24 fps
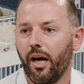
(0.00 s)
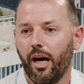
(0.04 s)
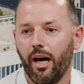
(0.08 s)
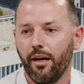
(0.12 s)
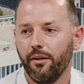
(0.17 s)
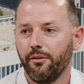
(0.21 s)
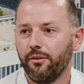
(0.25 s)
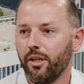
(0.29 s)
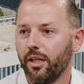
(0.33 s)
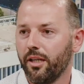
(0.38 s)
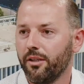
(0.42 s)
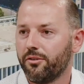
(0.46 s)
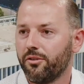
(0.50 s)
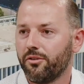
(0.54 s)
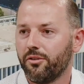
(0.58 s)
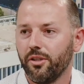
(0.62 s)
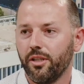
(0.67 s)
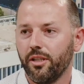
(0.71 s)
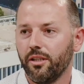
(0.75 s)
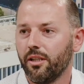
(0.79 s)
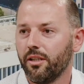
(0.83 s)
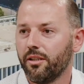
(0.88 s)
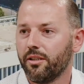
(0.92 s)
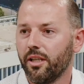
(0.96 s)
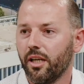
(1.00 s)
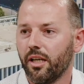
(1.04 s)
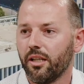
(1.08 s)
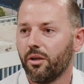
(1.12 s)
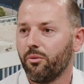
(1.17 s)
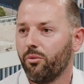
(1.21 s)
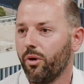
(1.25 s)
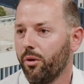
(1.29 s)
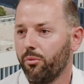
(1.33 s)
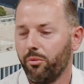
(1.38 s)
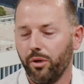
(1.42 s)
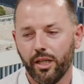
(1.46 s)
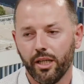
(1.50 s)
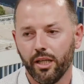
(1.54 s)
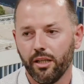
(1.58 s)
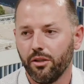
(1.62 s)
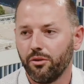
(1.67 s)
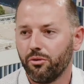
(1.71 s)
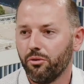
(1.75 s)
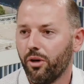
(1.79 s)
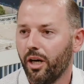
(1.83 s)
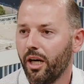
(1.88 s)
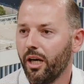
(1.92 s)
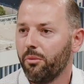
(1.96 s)
Uh, they seen it the other way. We're gonna
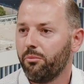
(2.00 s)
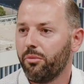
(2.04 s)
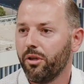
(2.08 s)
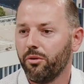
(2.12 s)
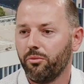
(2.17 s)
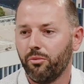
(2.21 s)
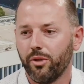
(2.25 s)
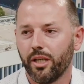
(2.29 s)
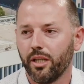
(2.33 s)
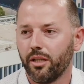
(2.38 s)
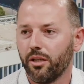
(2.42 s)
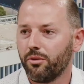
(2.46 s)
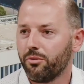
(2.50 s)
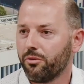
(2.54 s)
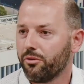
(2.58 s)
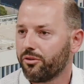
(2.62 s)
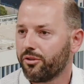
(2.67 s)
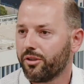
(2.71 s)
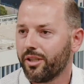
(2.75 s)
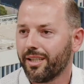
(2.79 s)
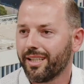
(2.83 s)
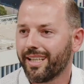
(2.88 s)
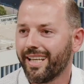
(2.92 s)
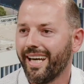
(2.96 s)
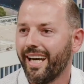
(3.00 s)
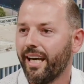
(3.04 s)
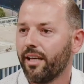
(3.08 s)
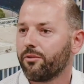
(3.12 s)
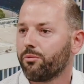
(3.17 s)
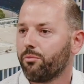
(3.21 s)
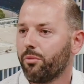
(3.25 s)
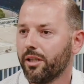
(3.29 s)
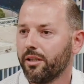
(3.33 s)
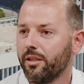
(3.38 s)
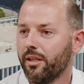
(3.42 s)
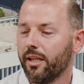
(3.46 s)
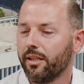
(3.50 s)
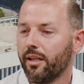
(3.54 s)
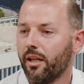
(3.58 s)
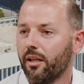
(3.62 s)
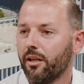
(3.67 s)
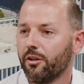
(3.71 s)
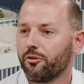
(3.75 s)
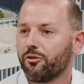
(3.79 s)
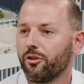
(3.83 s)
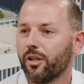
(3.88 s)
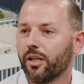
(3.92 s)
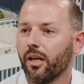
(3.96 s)
do hybrid, we're gonna do still gas, but not
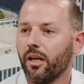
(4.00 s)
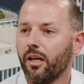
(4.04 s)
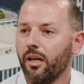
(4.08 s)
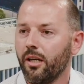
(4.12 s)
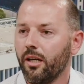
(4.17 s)
electric.